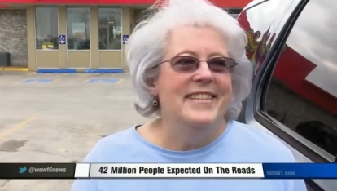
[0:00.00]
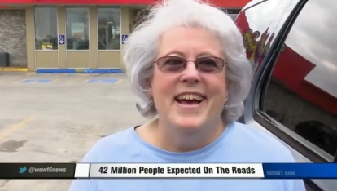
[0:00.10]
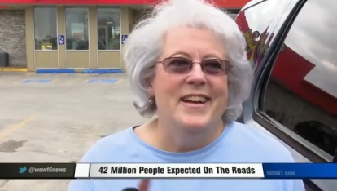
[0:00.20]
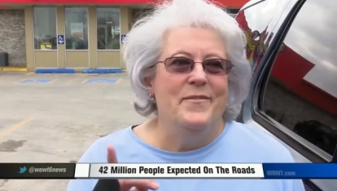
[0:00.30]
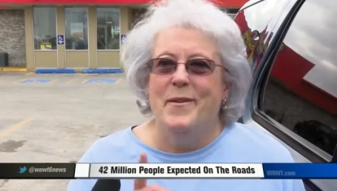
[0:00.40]
a
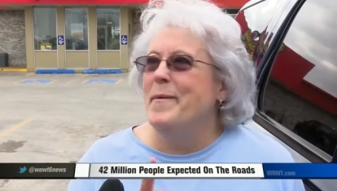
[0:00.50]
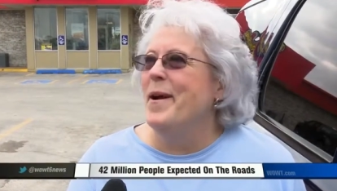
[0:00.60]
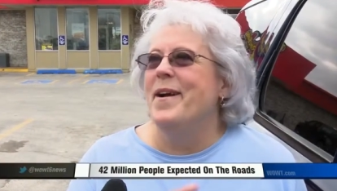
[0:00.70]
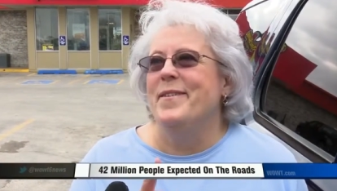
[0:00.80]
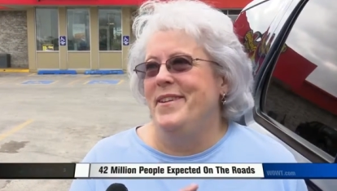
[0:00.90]
lot of them
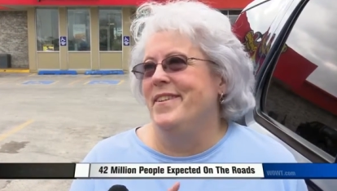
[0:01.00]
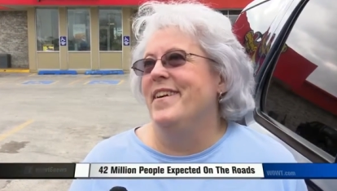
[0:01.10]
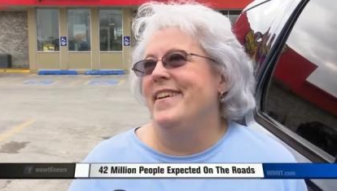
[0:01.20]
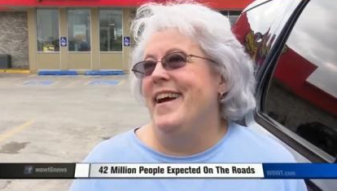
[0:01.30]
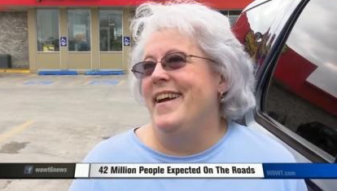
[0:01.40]
are out
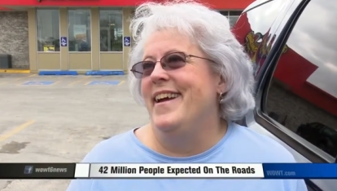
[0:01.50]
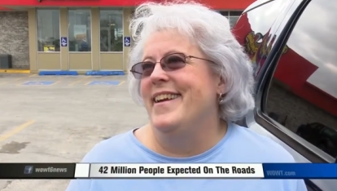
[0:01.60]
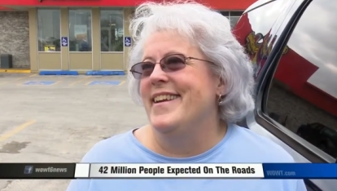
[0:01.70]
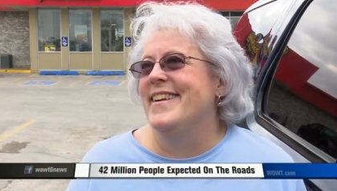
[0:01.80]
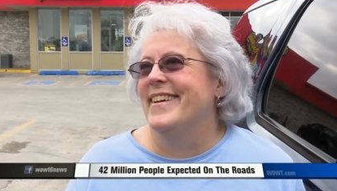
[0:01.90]
here on I
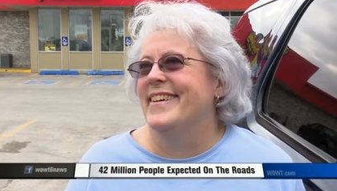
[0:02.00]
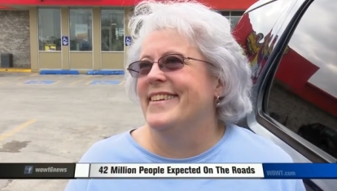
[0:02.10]
80.